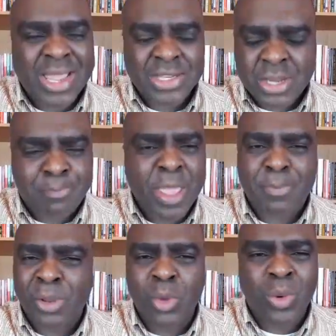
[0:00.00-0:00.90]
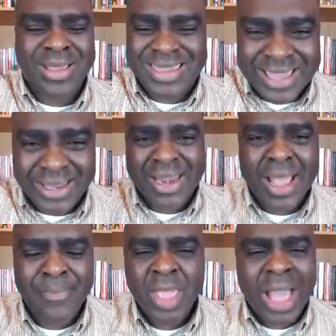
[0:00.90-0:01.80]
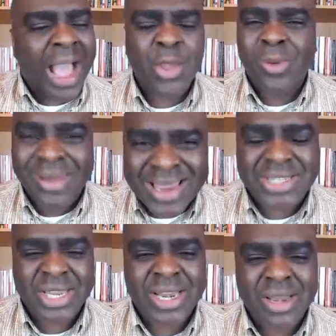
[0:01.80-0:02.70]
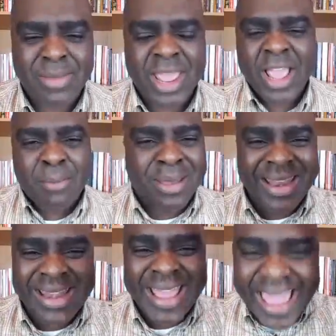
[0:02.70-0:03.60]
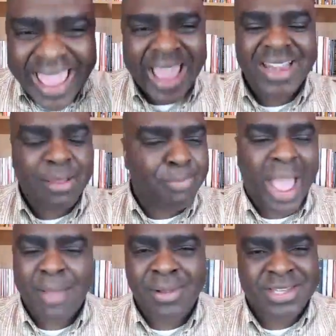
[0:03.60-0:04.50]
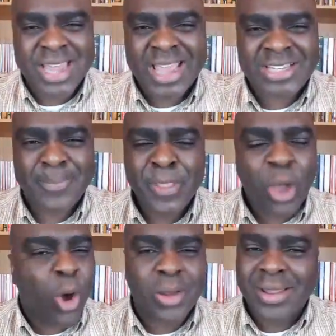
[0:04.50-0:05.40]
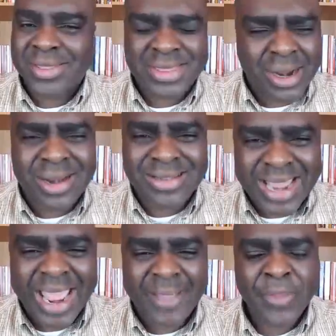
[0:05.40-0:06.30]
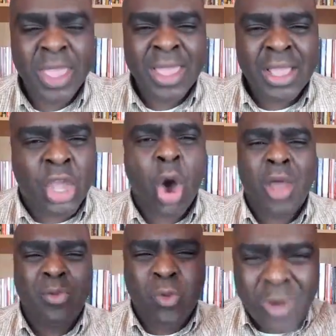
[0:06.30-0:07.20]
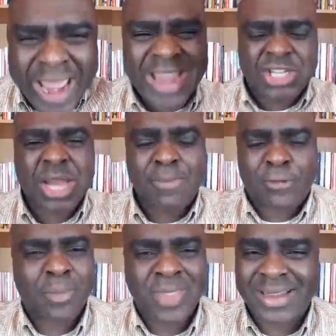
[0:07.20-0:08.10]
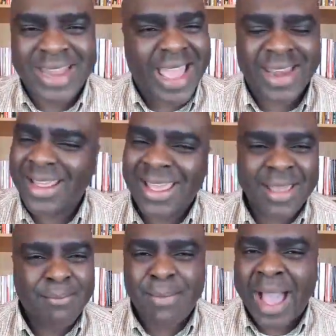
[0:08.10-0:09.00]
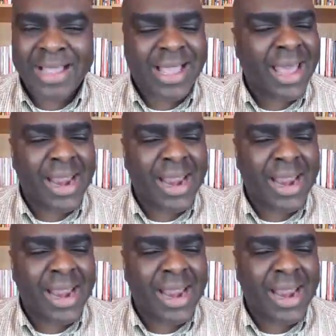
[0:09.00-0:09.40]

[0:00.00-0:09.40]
his the people who were killing him. Are you listening to me? But in the end, the Bible says, on the third day, God raised him from the dead. My